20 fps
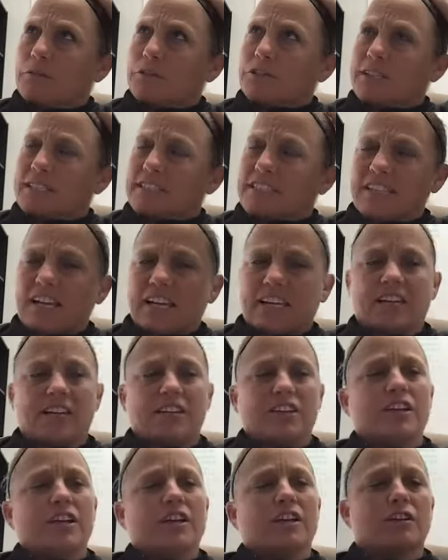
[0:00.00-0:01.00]
that second
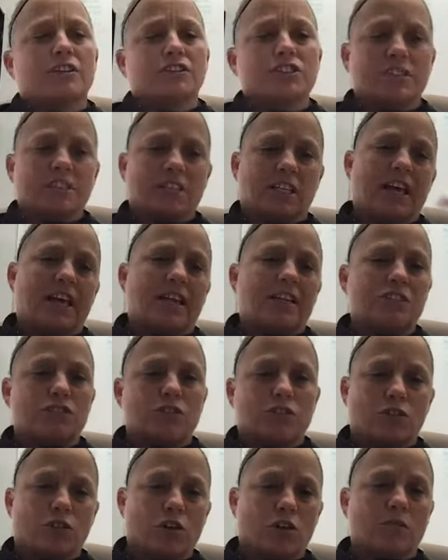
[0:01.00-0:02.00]
year, just a lot of
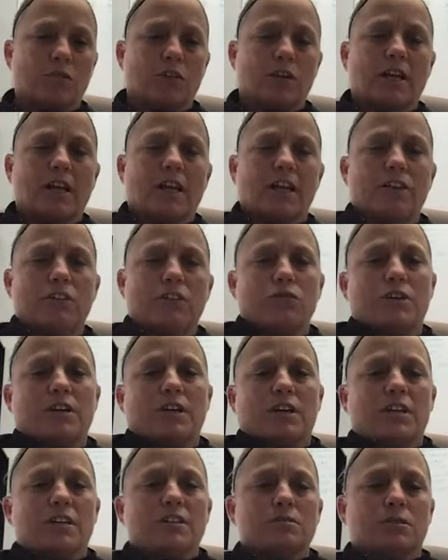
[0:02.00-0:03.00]
turnover, a lot of new
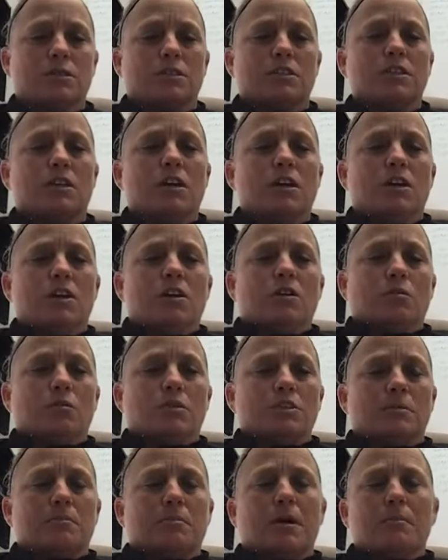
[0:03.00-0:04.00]
kids
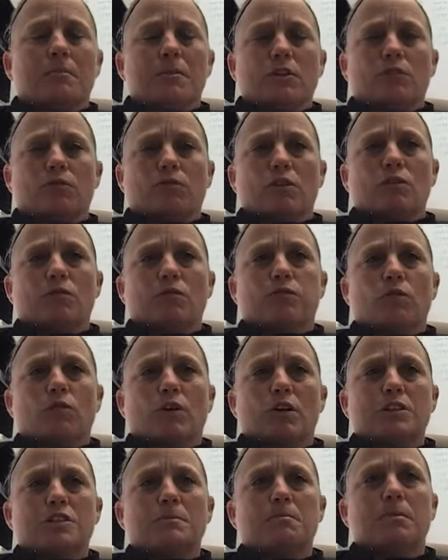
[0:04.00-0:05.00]
was a bump in the road
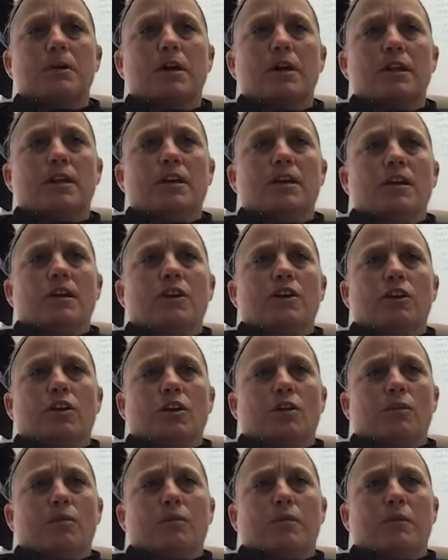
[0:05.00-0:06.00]
for us. But, you
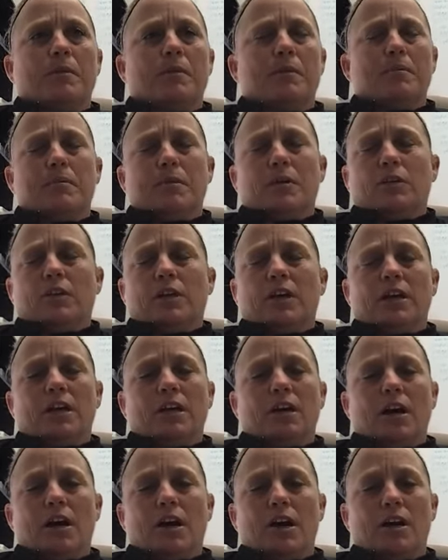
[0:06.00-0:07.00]
know, we've been
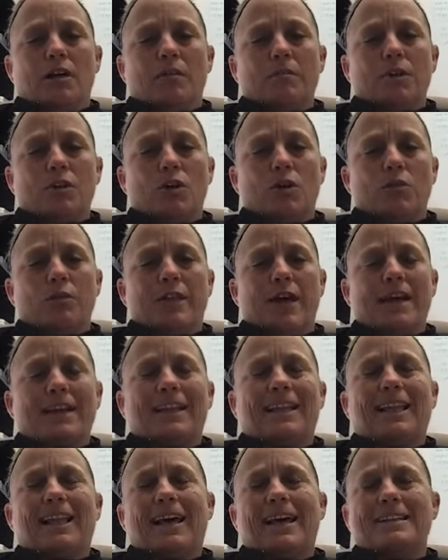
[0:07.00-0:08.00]
building, you know, that
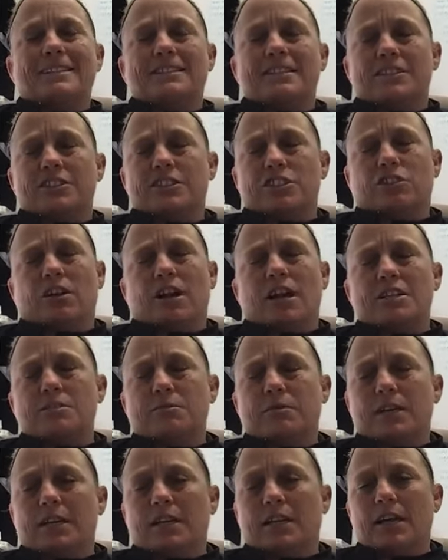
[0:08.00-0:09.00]
class that just
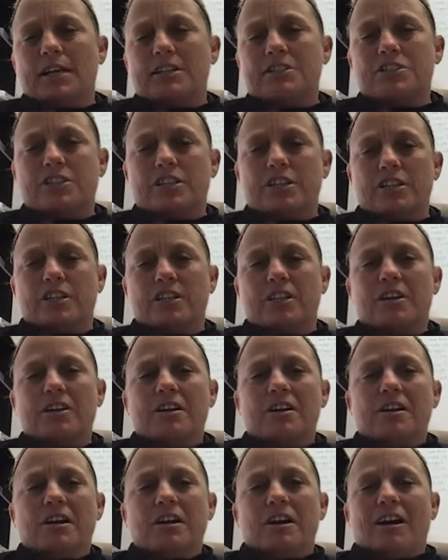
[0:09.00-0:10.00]
graduated last year
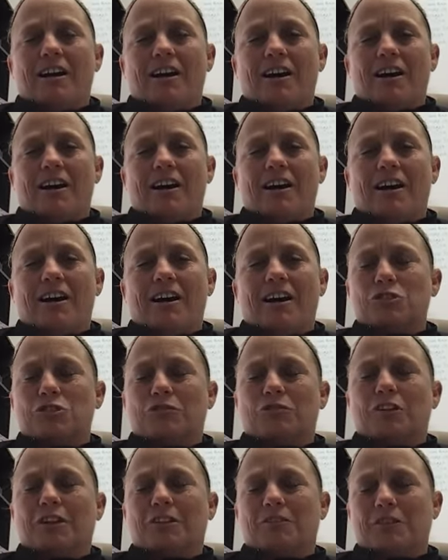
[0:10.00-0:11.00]
holds
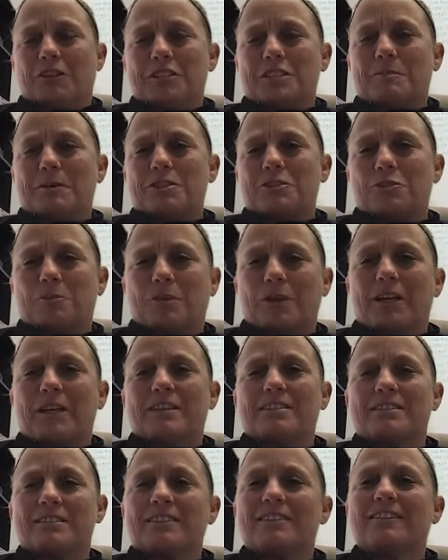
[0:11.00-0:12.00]
a really, really special
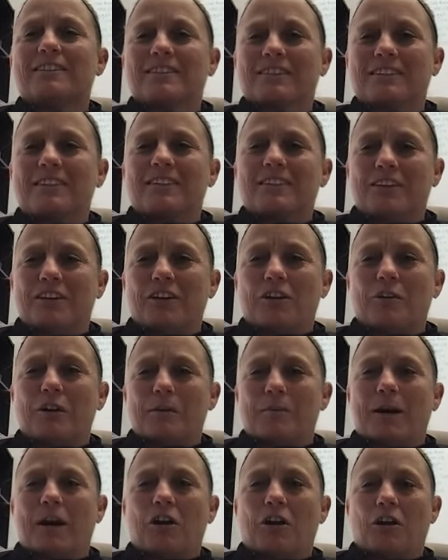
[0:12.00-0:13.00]
place, you know,
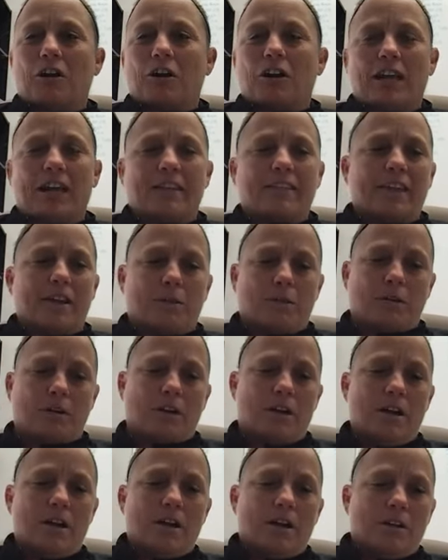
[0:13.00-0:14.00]
in my heart. Like they
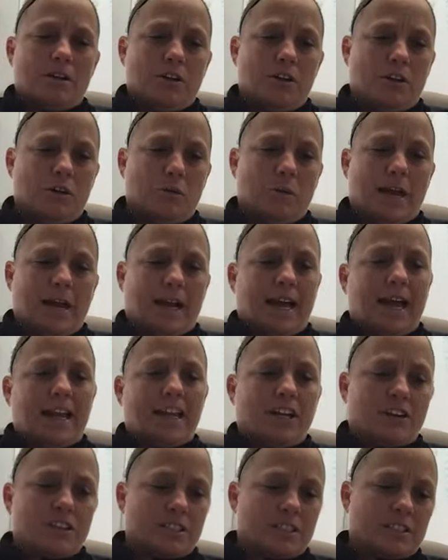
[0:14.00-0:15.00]
were, you know, when I got
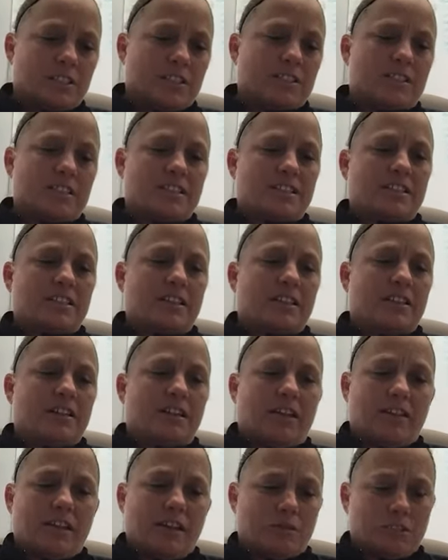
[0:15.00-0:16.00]
here as an assistant,
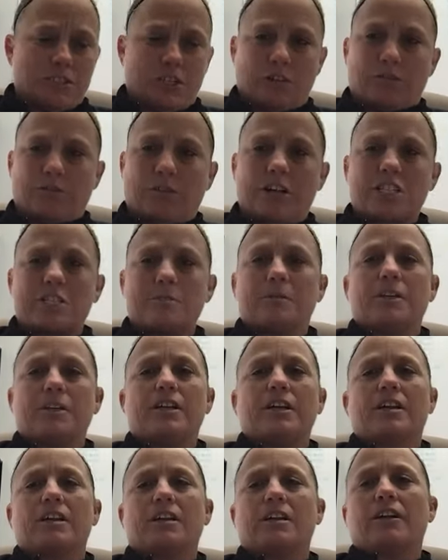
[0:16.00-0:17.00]
I think it was their freshman
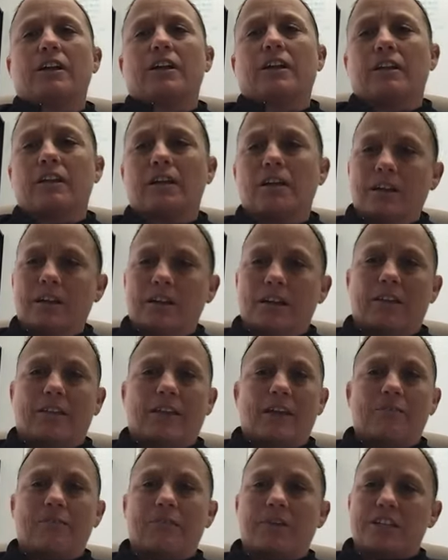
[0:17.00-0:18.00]
year and
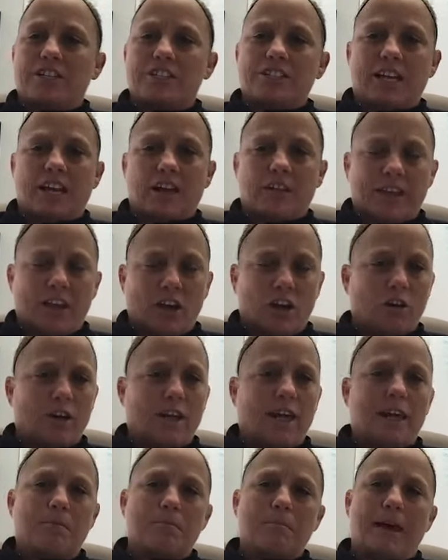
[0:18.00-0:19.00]
they finished out, they all
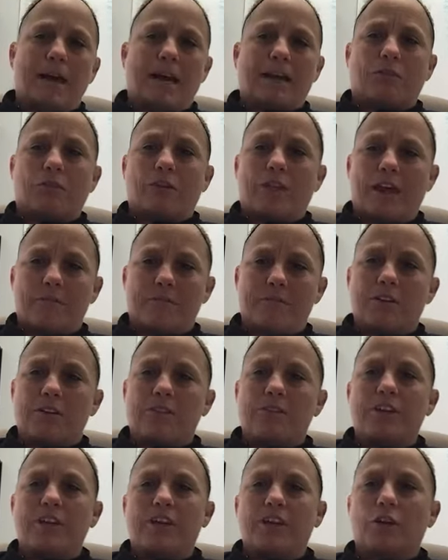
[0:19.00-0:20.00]
came back for that
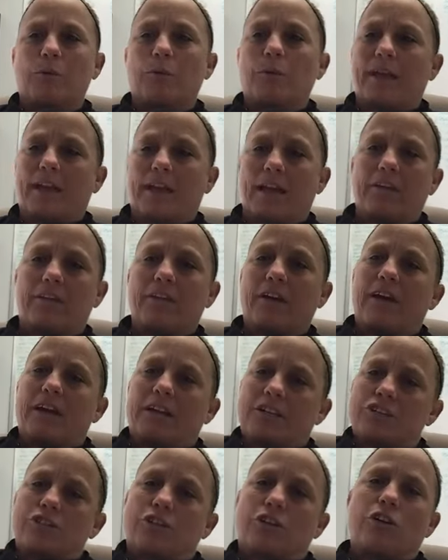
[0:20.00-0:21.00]
5th year when they got that
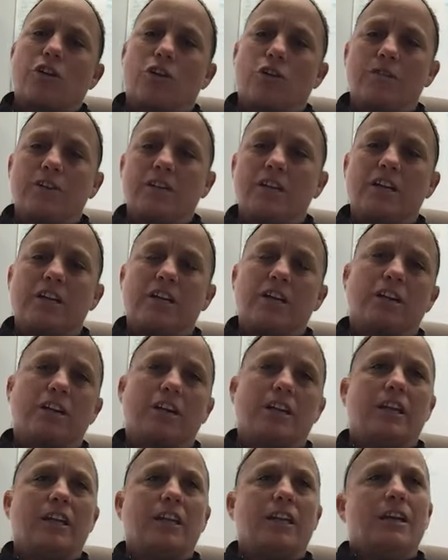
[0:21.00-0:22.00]
extra COVID
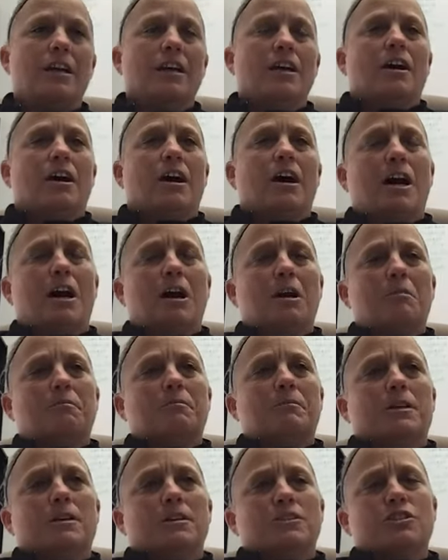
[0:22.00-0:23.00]
year. And
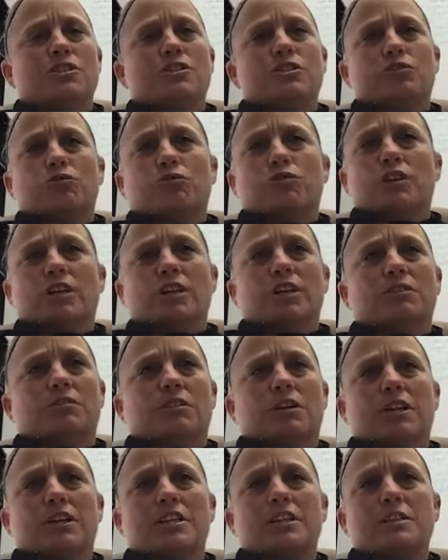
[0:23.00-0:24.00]
just a really, really